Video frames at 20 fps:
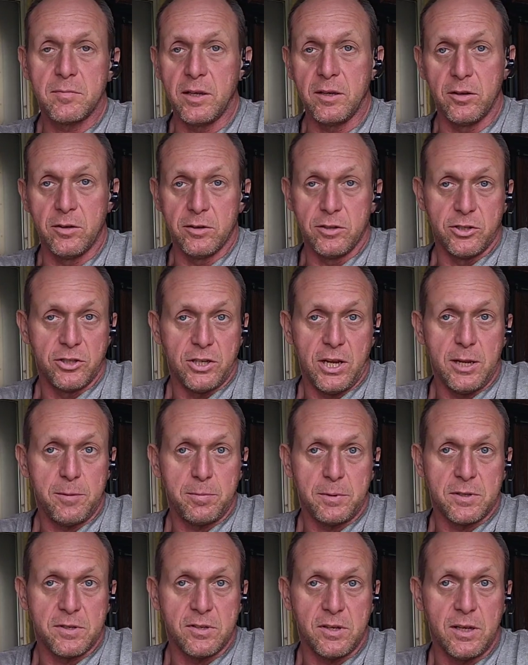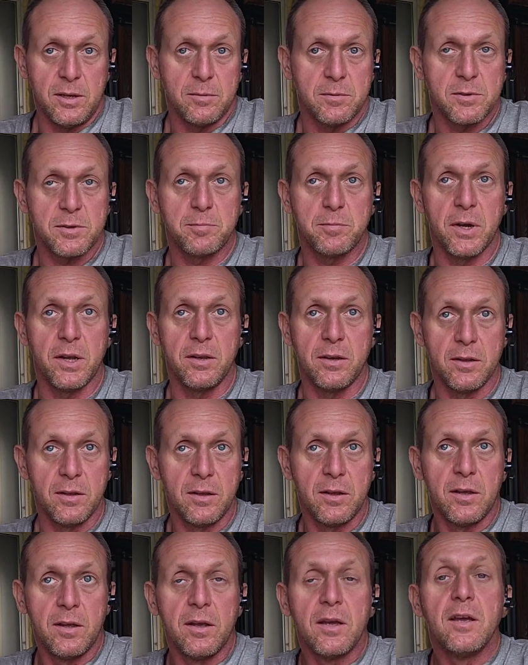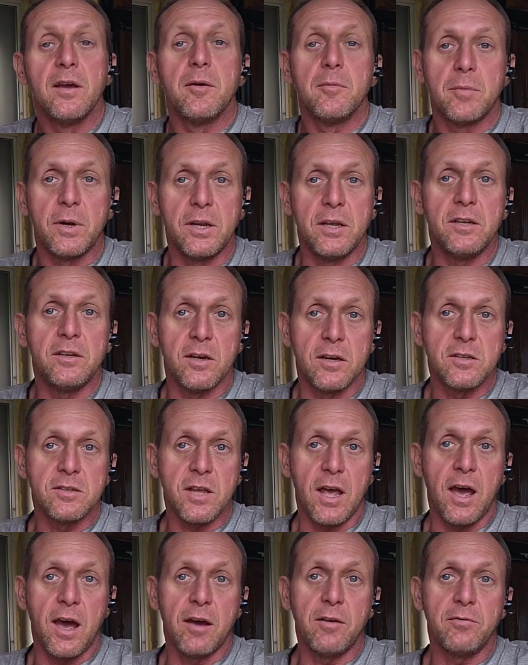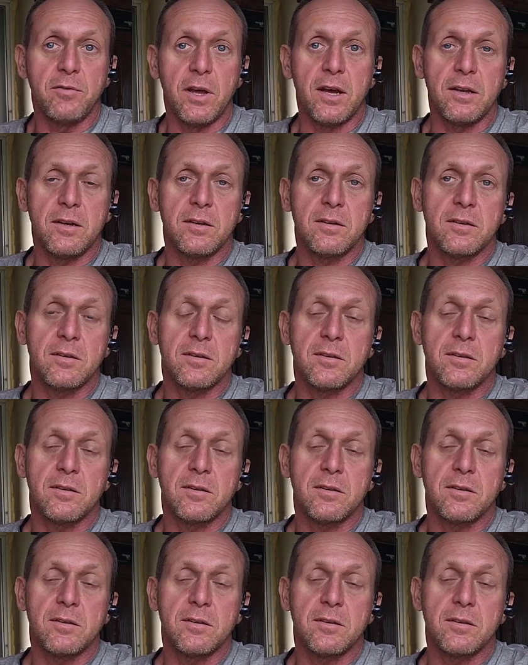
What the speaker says: in good shape, it seems, but he does have that